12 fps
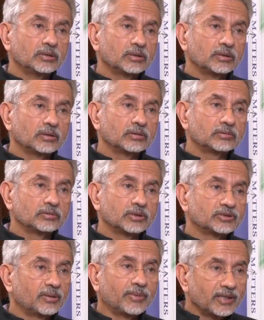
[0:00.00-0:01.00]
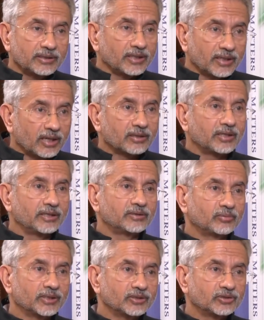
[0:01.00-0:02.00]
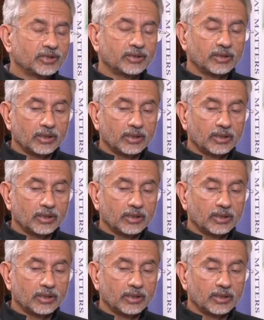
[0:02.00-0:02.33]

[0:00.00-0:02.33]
to the samanya nagrik, you can say.